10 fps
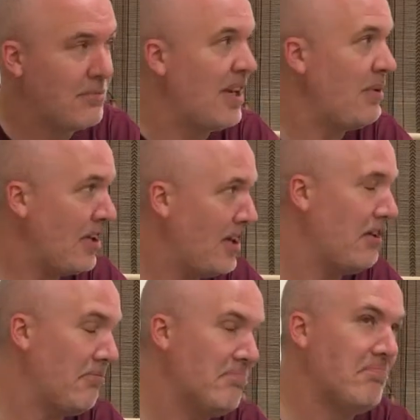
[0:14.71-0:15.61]

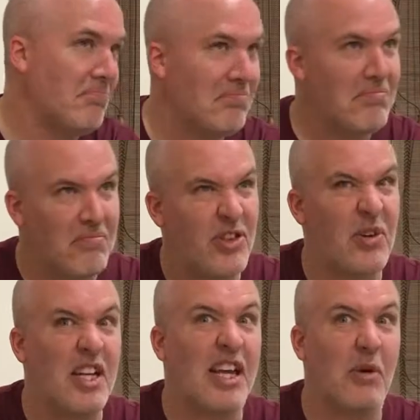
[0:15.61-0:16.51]
Maybe
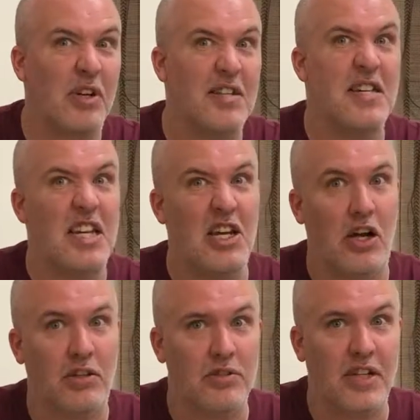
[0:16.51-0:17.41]
3 countless
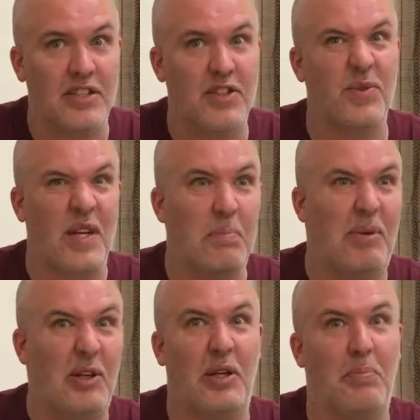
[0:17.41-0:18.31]
eons. That's 3
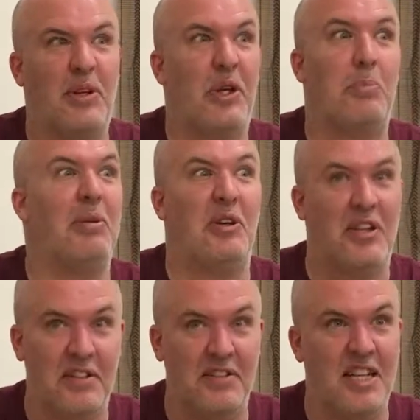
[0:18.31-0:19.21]
billion
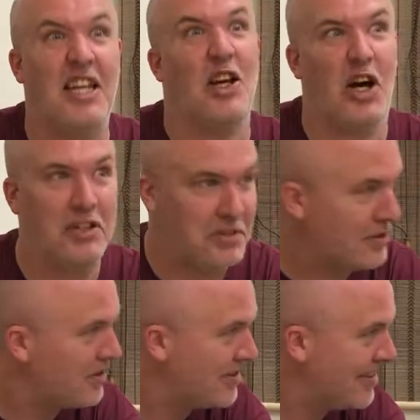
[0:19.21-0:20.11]

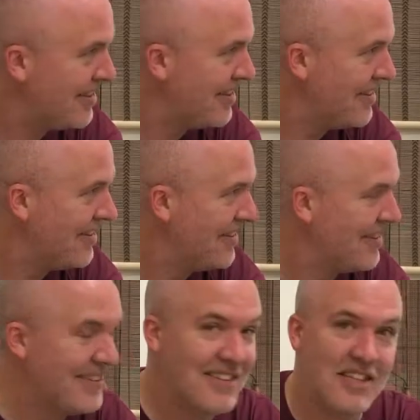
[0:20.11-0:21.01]
eons.
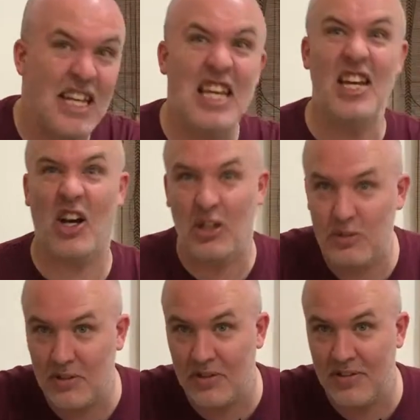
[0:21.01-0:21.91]

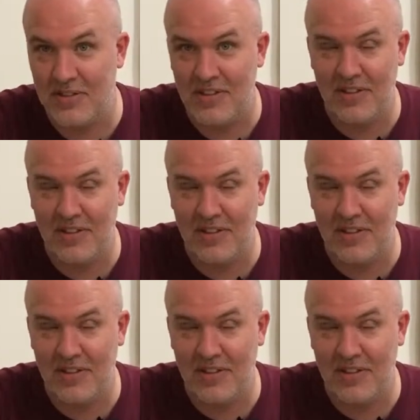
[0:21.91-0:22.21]
Eons.